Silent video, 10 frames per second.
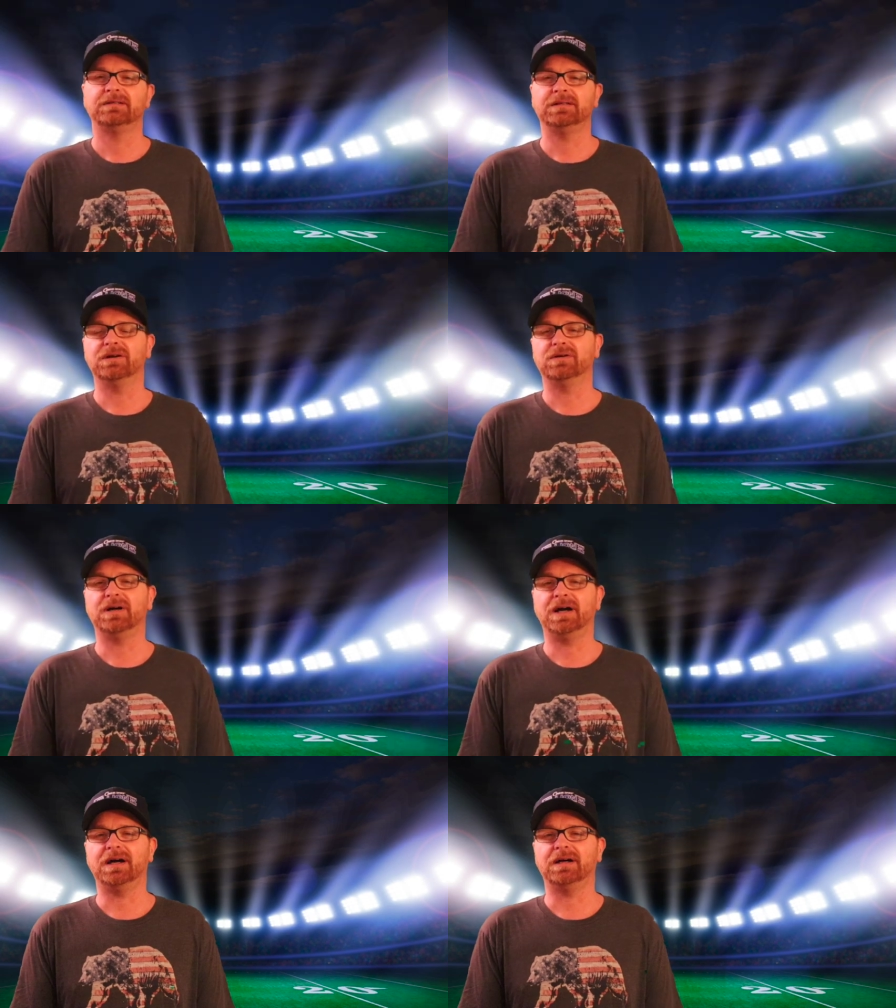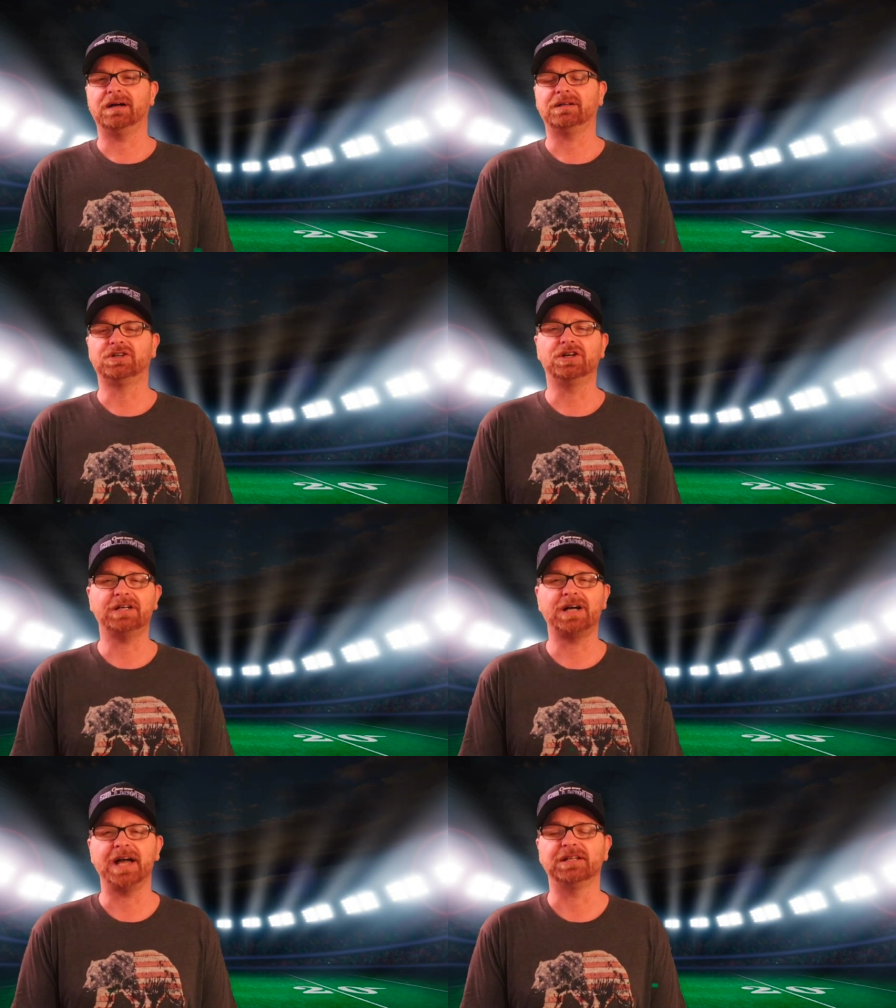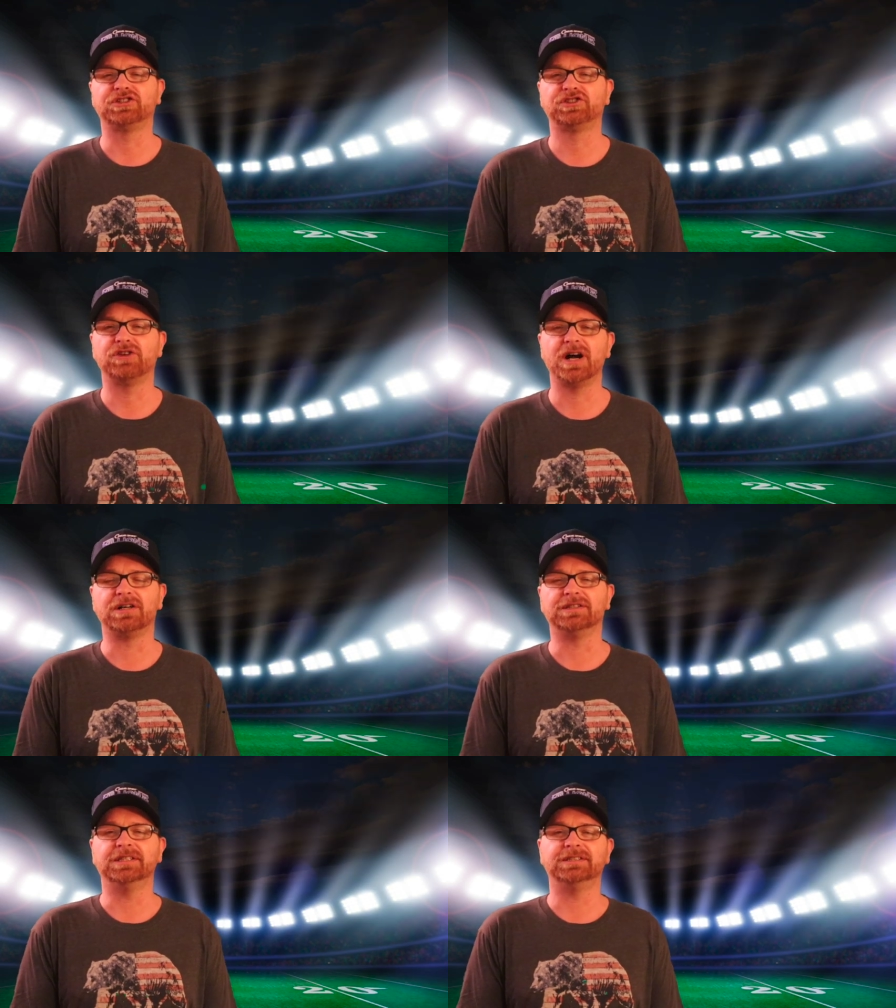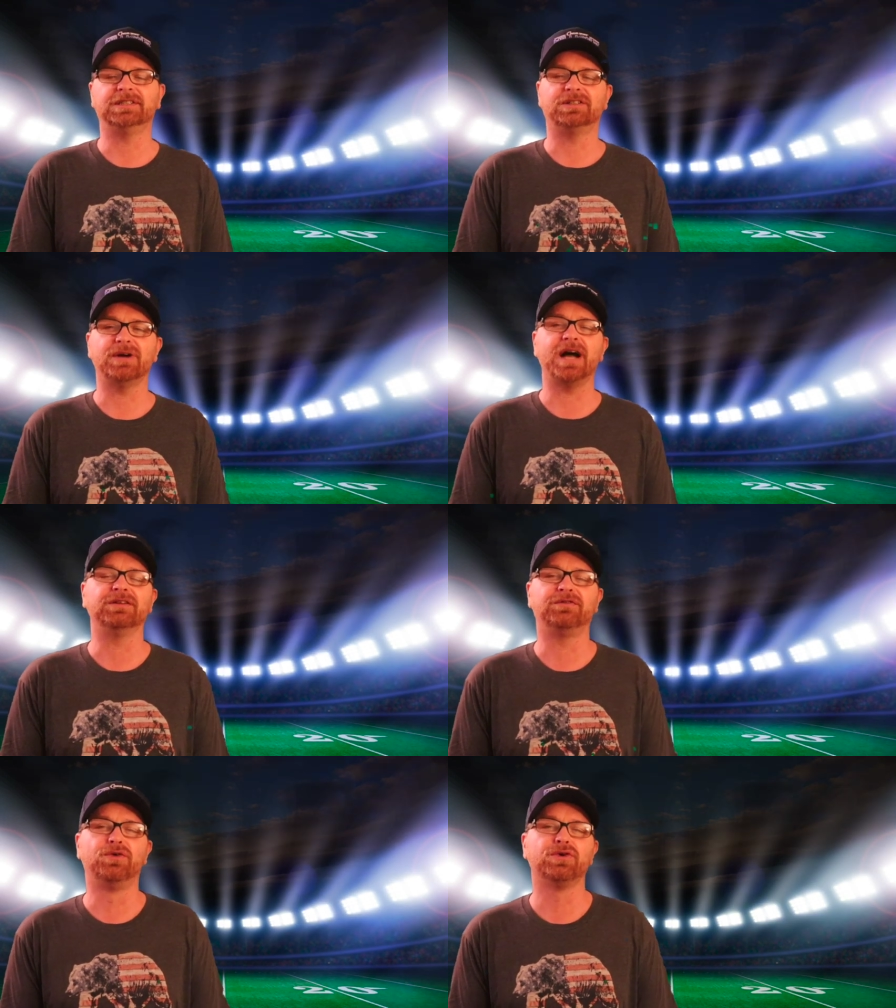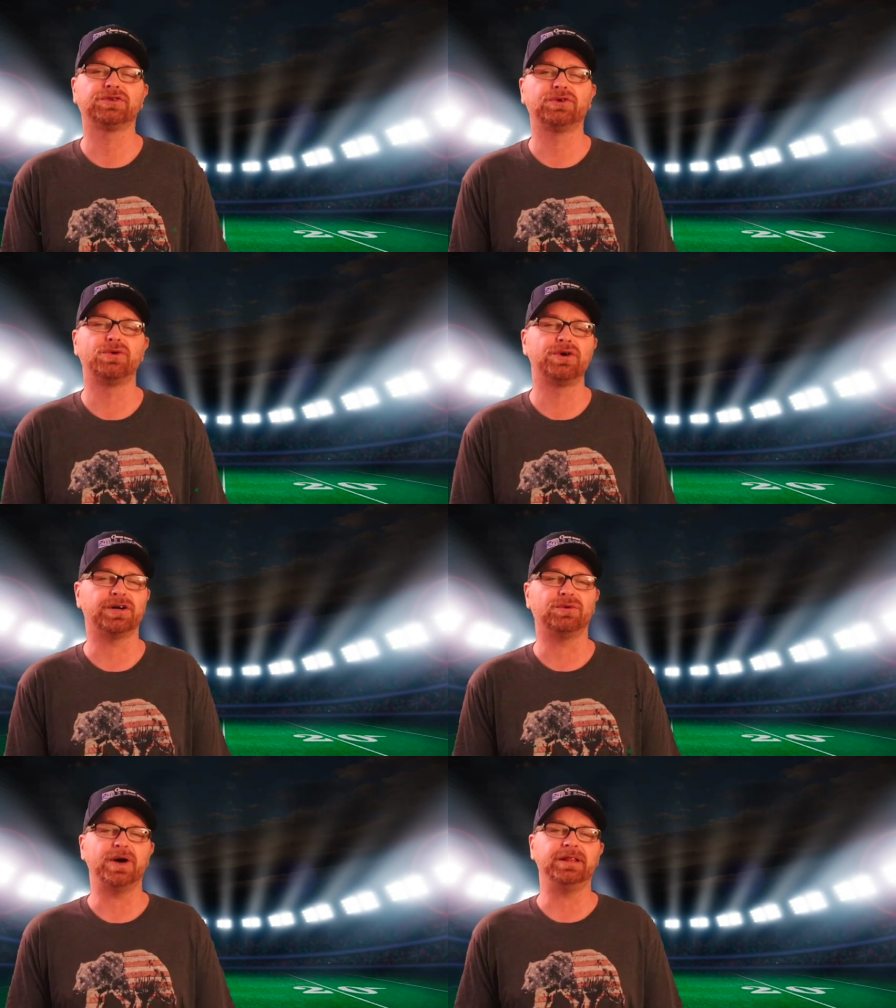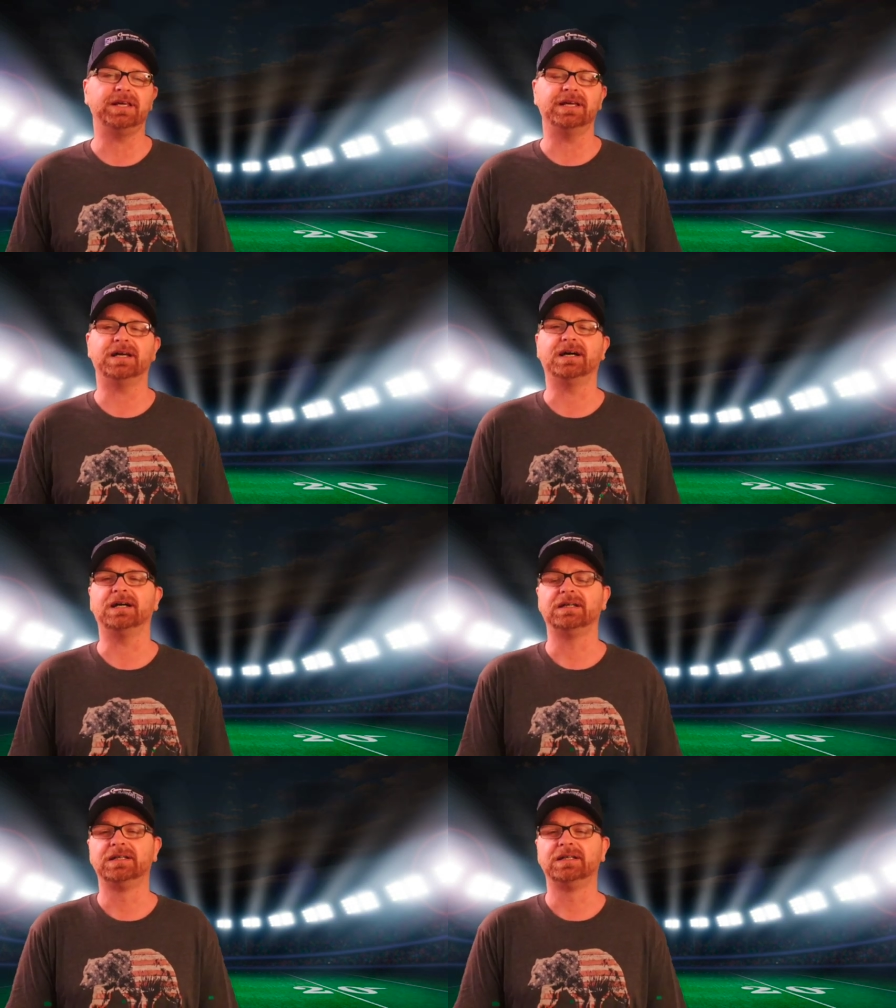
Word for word: you know, uh, Cook kind of struggled until around the fourth quarter when the uh,